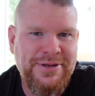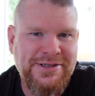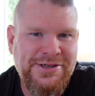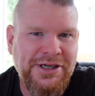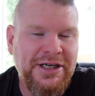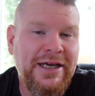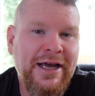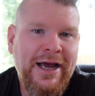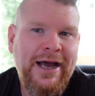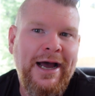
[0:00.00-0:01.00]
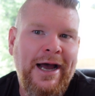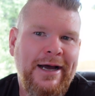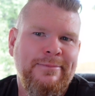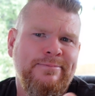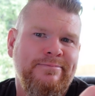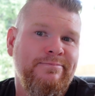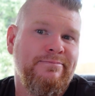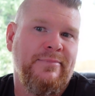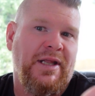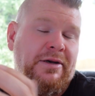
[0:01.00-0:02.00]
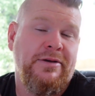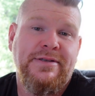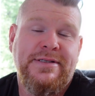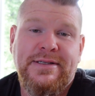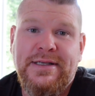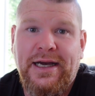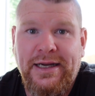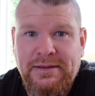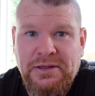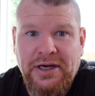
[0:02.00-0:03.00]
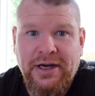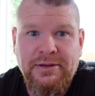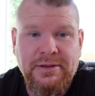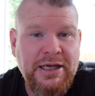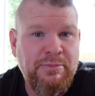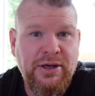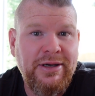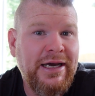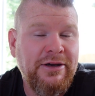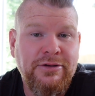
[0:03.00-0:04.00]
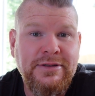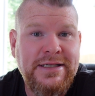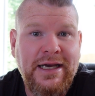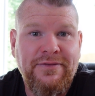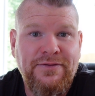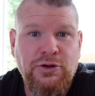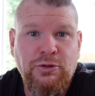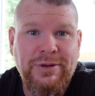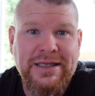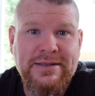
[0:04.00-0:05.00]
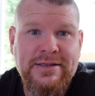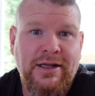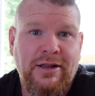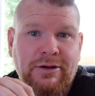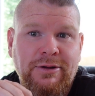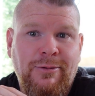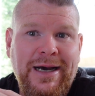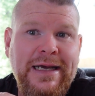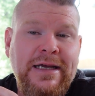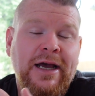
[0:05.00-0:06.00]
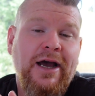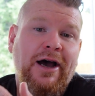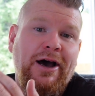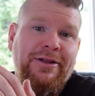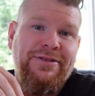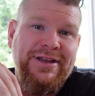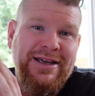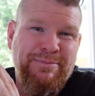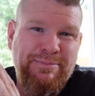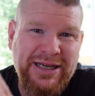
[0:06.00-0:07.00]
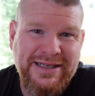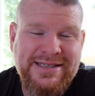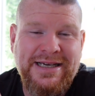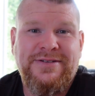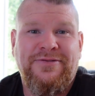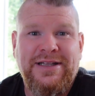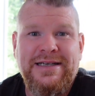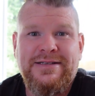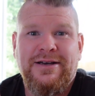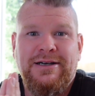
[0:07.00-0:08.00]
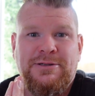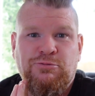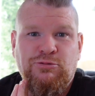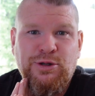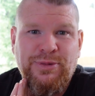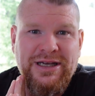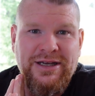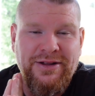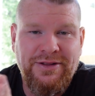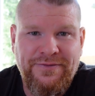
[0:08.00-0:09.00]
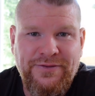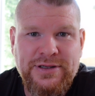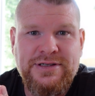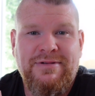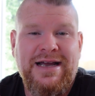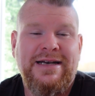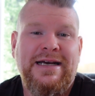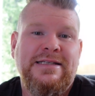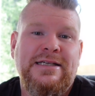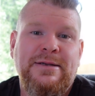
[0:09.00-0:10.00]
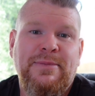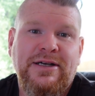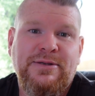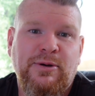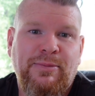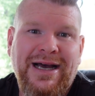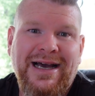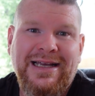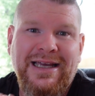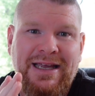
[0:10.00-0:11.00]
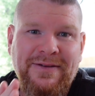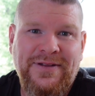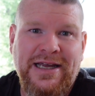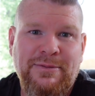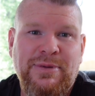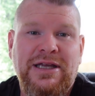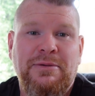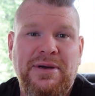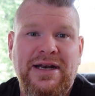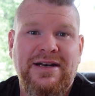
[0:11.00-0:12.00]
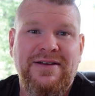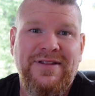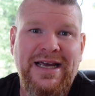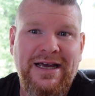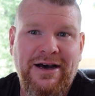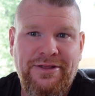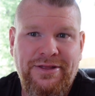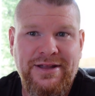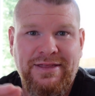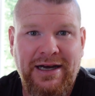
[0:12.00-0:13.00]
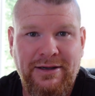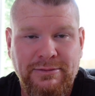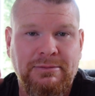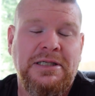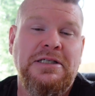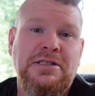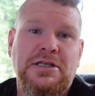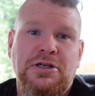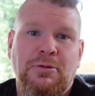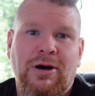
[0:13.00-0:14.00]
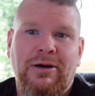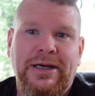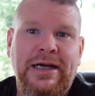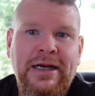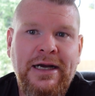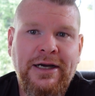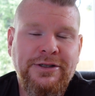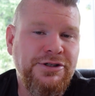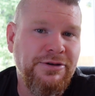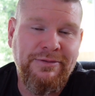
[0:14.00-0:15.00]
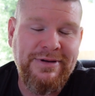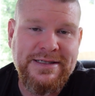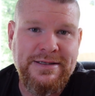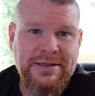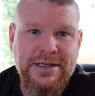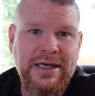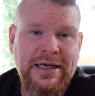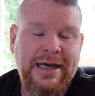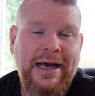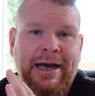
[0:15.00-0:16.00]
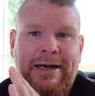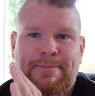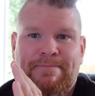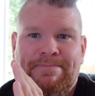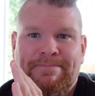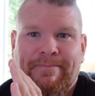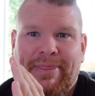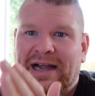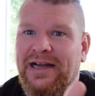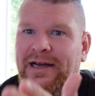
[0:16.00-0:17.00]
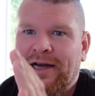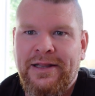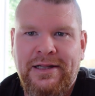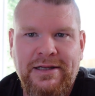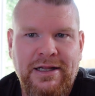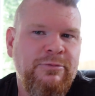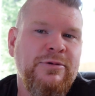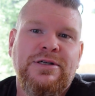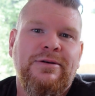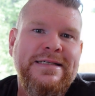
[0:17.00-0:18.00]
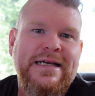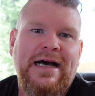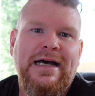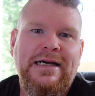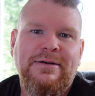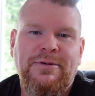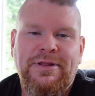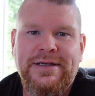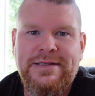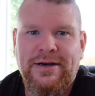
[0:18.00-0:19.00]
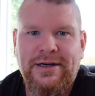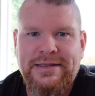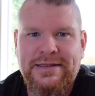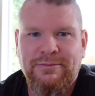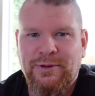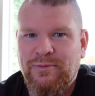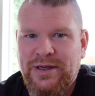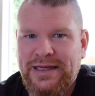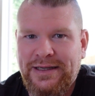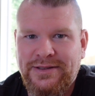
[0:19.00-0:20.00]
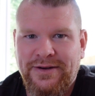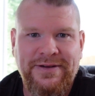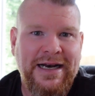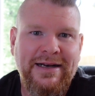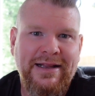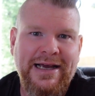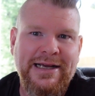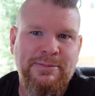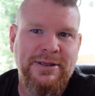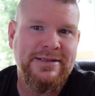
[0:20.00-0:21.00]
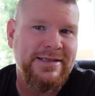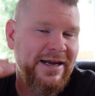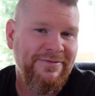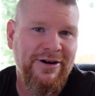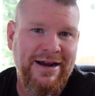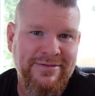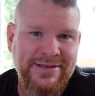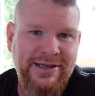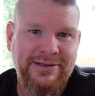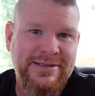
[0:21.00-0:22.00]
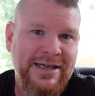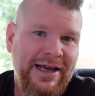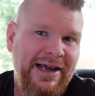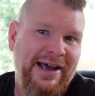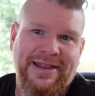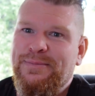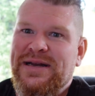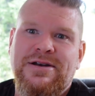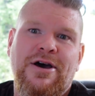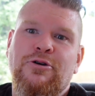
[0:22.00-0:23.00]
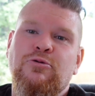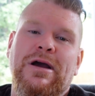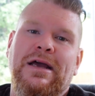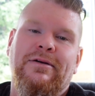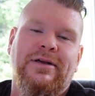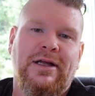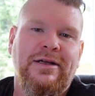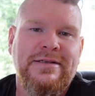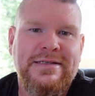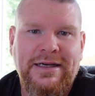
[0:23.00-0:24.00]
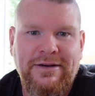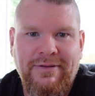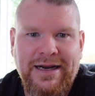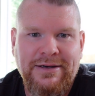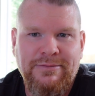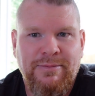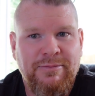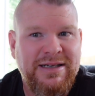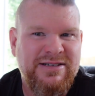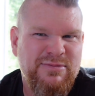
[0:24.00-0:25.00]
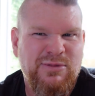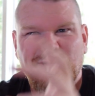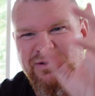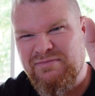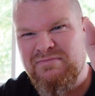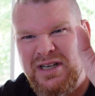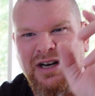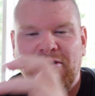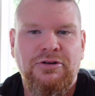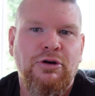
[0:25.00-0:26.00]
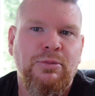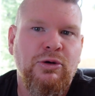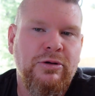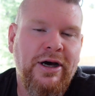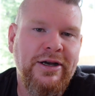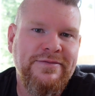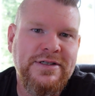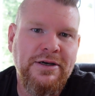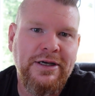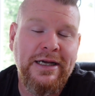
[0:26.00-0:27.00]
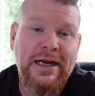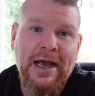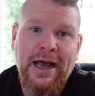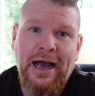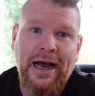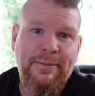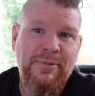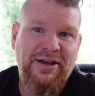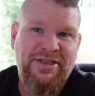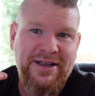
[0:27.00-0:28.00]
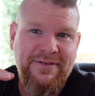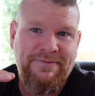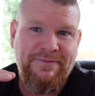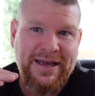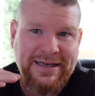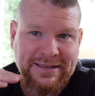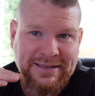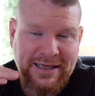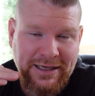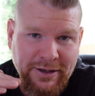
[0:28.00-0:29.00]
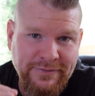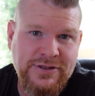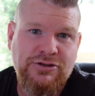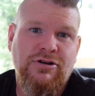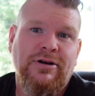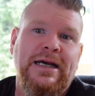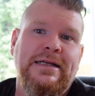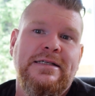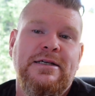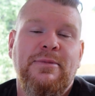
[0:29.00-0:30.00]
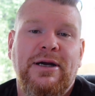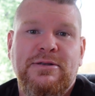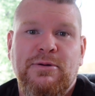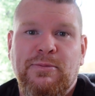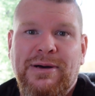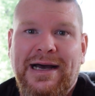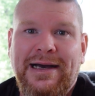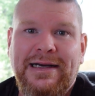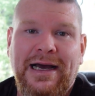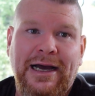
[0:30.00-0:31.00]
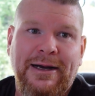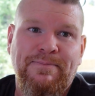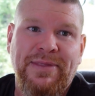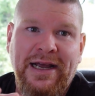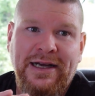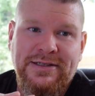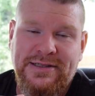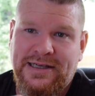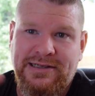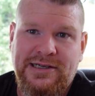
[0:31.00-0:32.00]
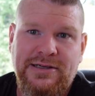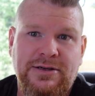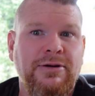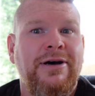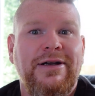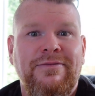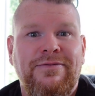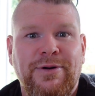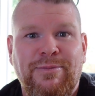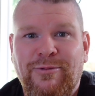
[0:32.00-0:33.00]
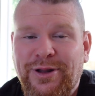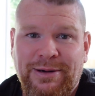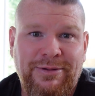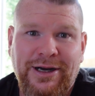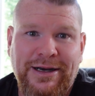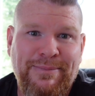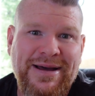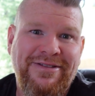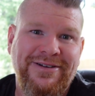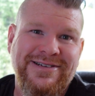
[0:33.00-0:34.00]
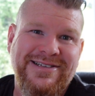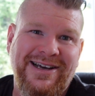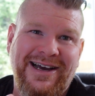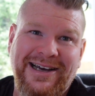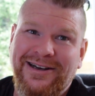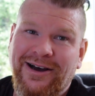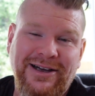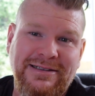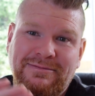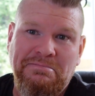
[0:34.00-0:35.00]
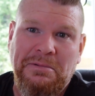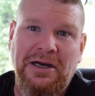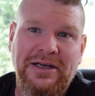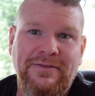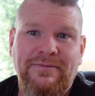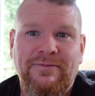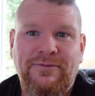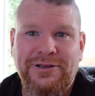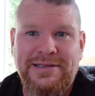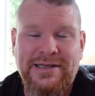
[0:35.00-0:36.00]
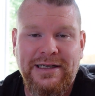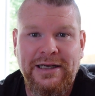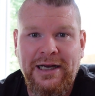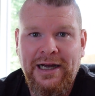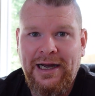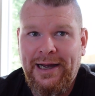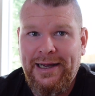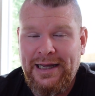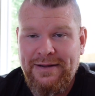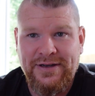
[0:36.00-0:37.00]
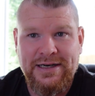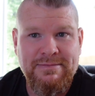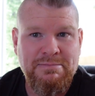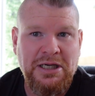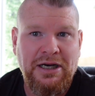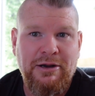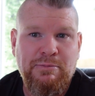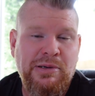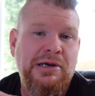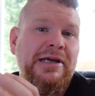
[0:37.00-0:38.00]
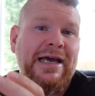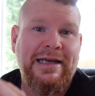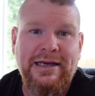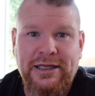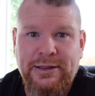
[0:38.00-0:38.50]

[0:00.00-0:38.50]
this year. And who's to say, Nick Percat couldn't take a few wins along the way. I think a big test for these guys will be the first round at Sydney Motorsport Park. If they can be competitive there, I think they'll continue on during the rest of the year. It was always hard with these guys when we kicked off in Adelaide because they'd have great results and they'd be nowhere at like the second round when we went to a more normal kind of circuit. I think if they can kick off strong at Sydney Motorsport Park, just continue on from what they were like at Bathurst, I can fully see even, Percat getting